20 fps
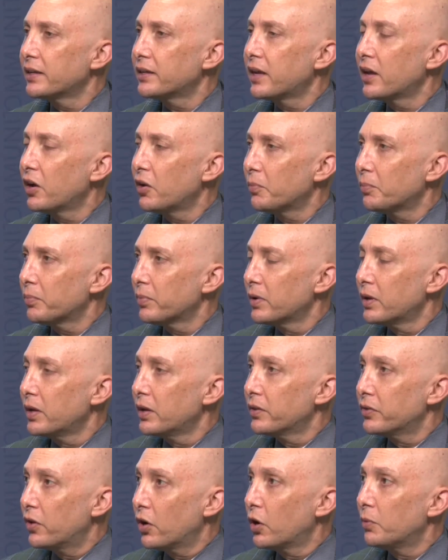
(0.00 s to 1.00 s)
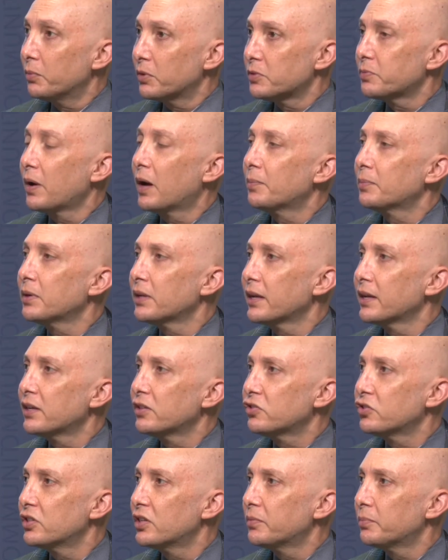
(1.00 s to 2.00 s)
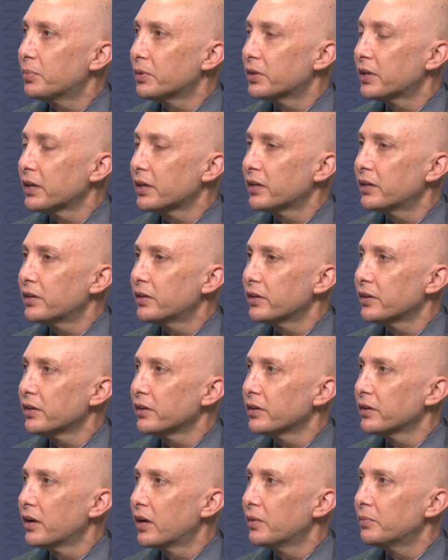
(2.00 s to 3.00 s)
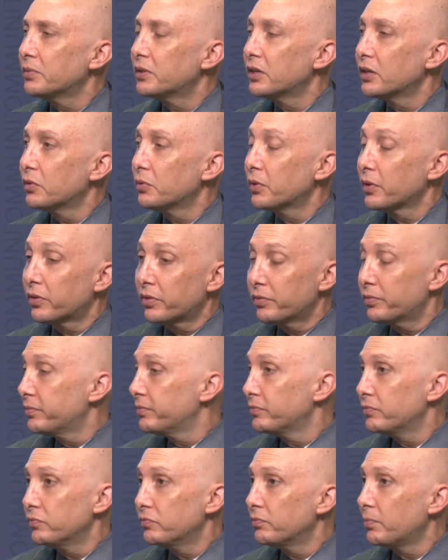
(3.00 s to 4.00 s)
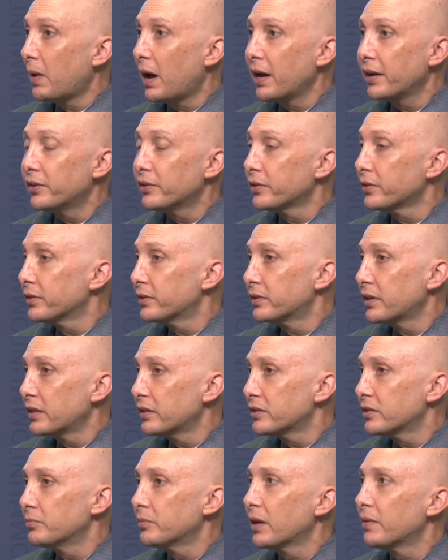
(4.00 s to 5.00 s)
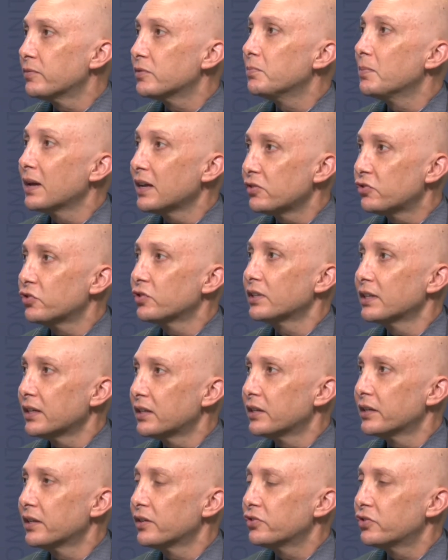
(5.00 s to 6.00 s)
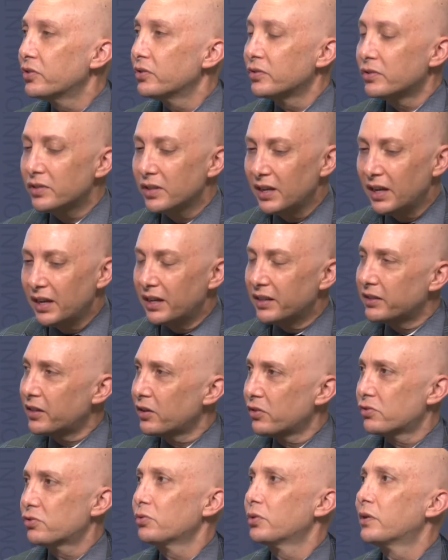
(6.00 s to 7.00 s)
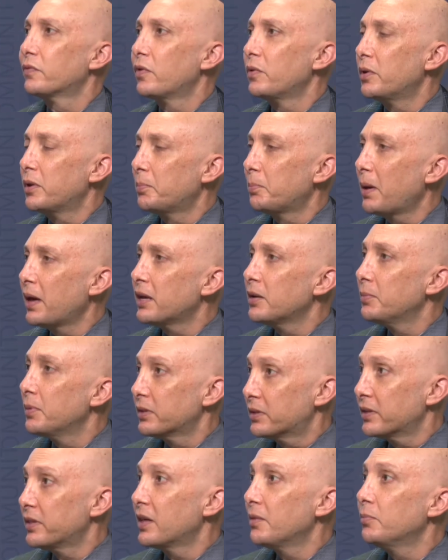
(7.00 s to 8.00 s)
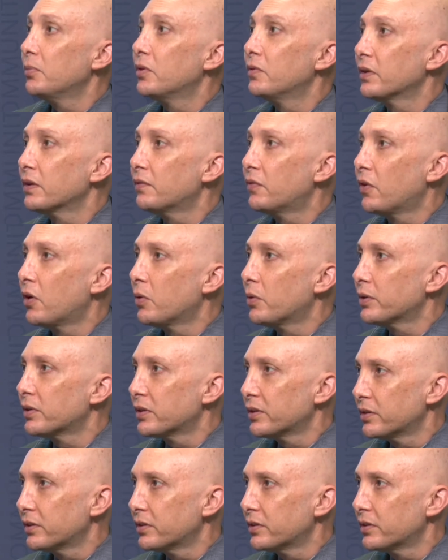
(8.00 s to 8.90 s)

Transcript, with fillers: Aid help the homeless population in particular um, deal with minor and, and, sometimes major legal issues that are sort of an impediment to them moving forward.